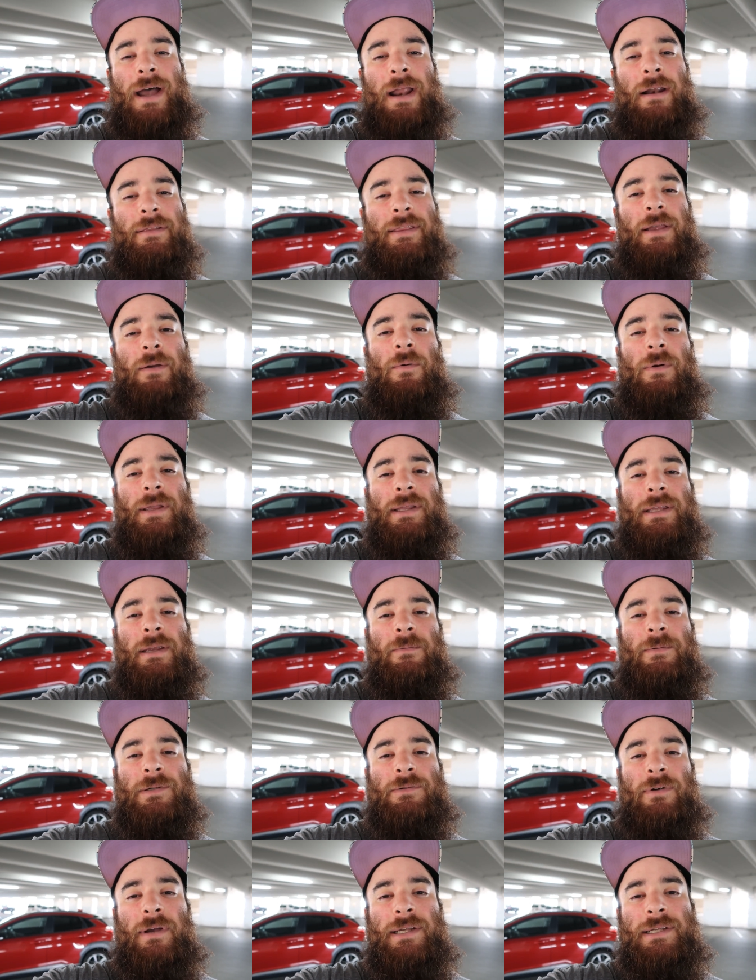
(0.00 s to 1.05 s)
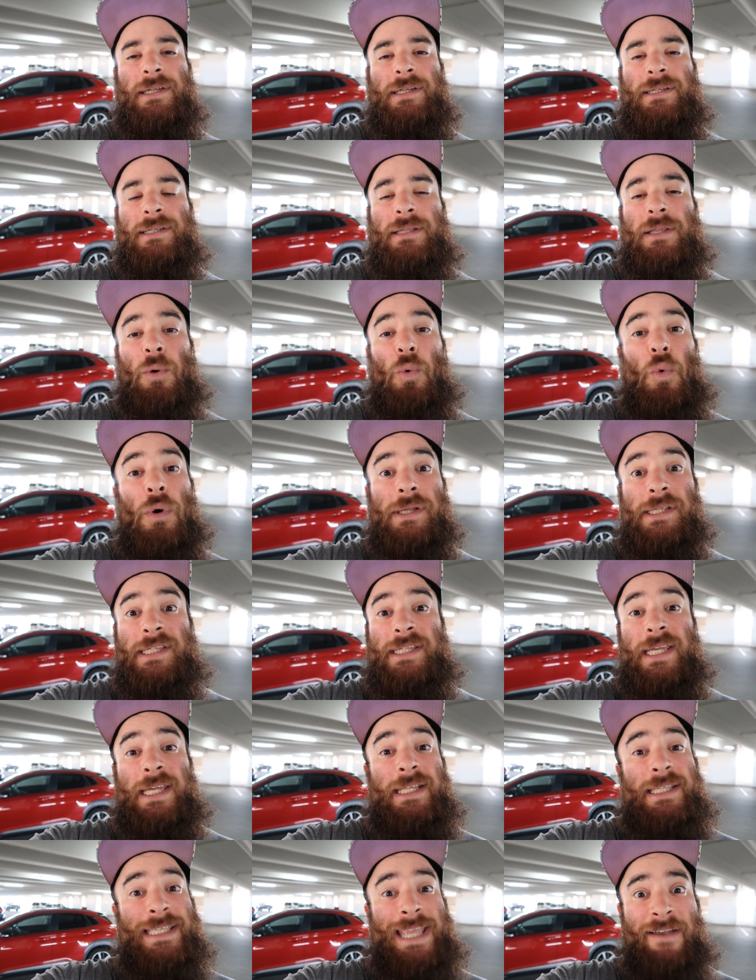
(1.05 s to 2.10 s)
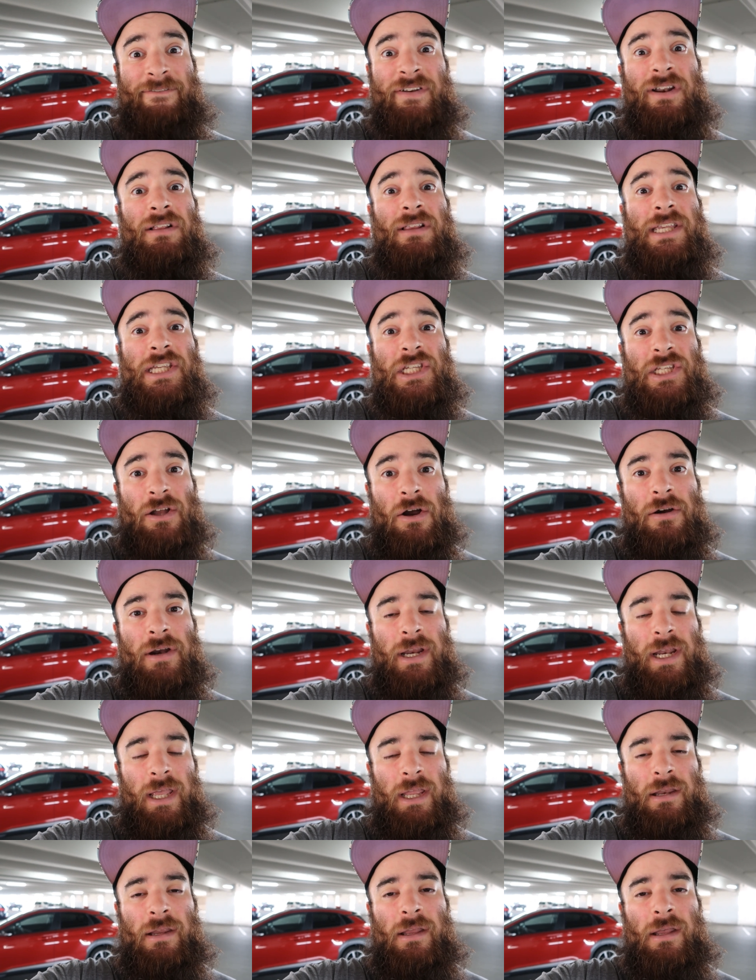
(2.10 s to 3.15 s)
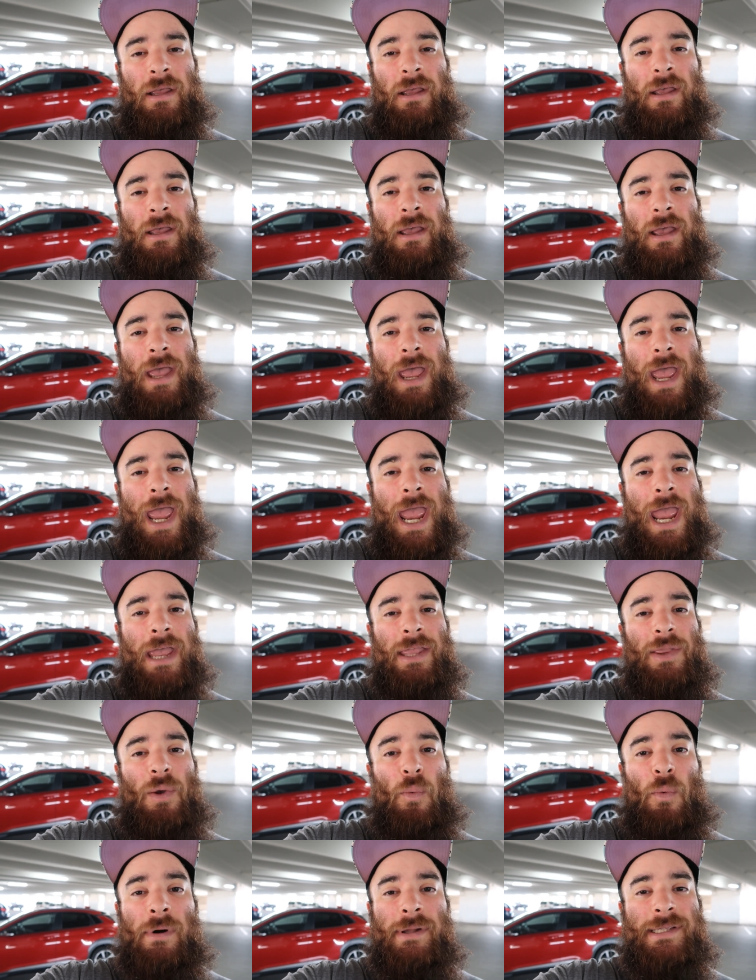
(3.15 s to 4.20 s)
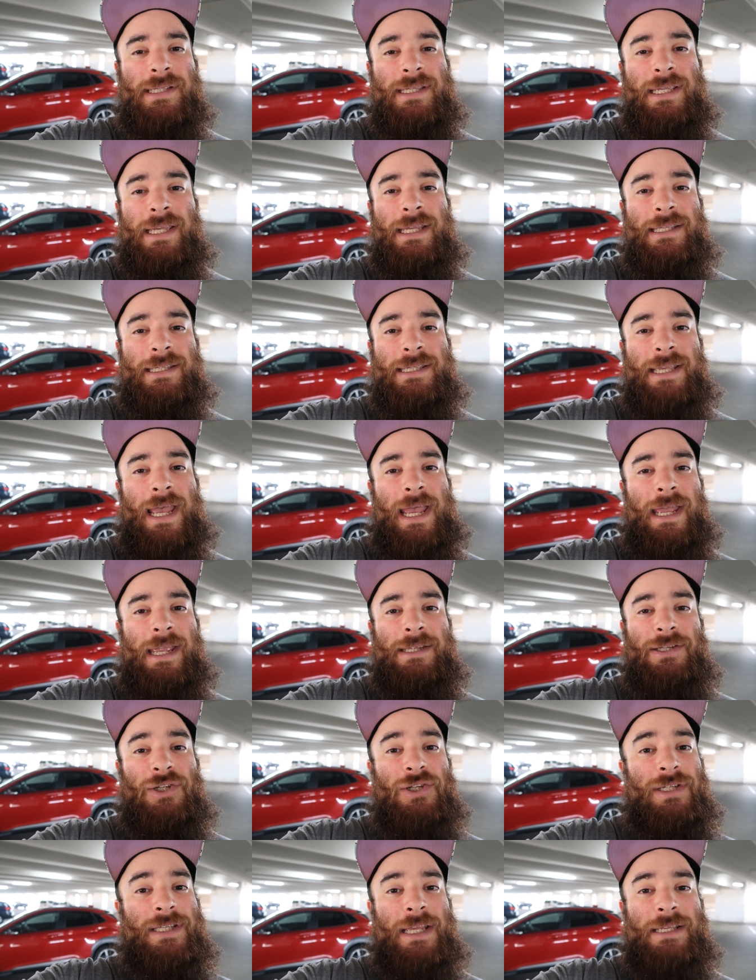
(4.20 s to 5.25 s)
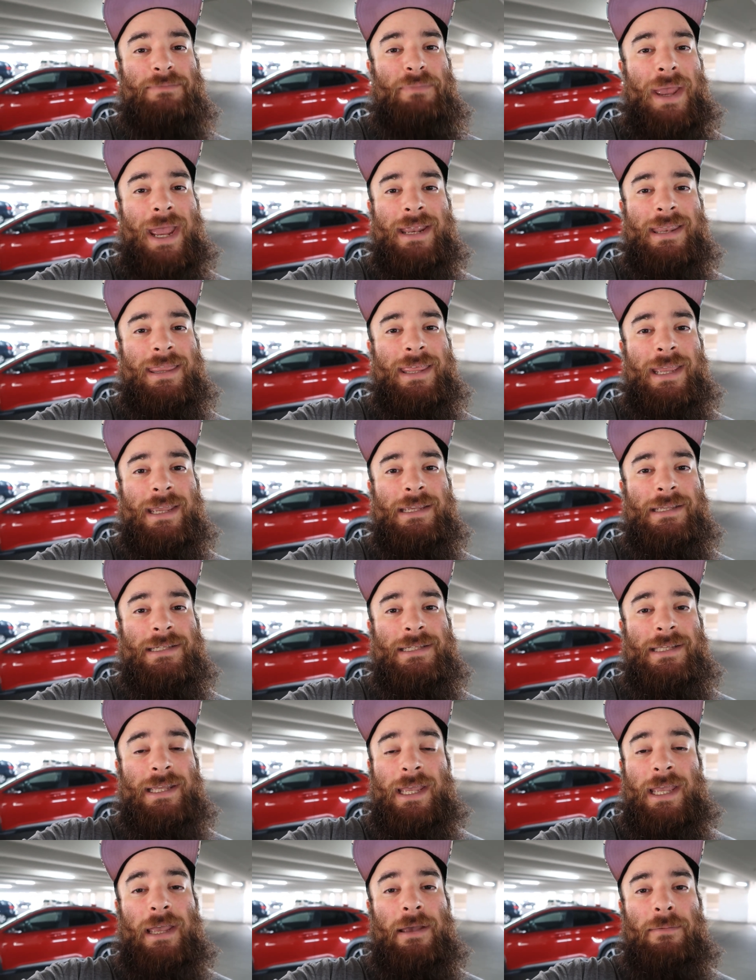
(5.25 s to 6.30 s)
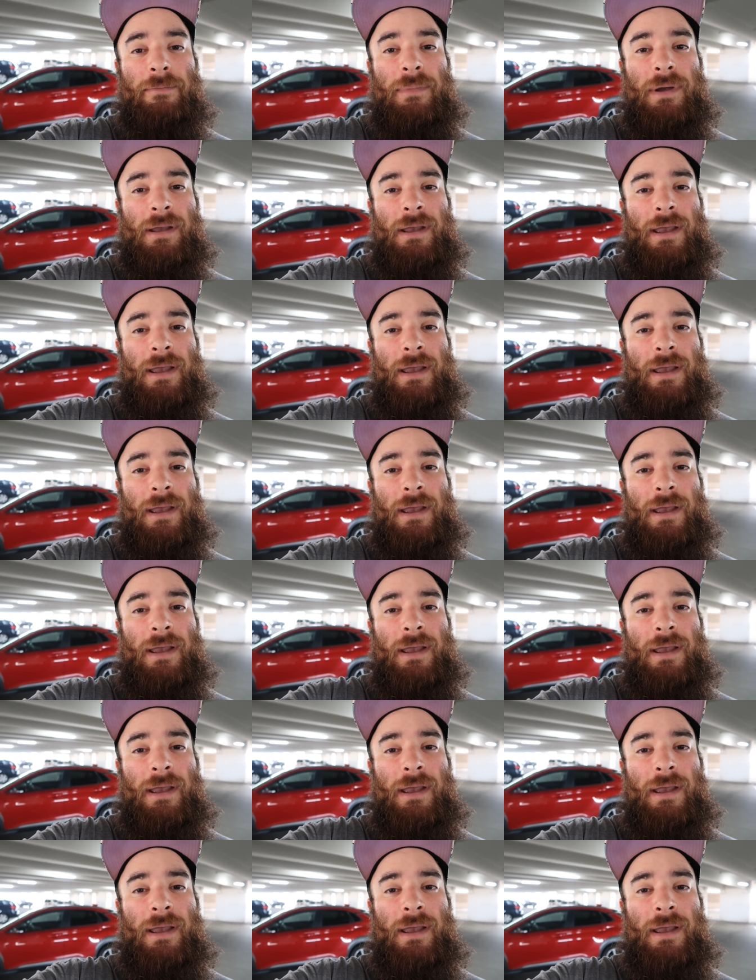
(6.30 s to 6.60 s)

I don't think what he did was racist. The one seat definitely started it and the one seat said just as bad things to him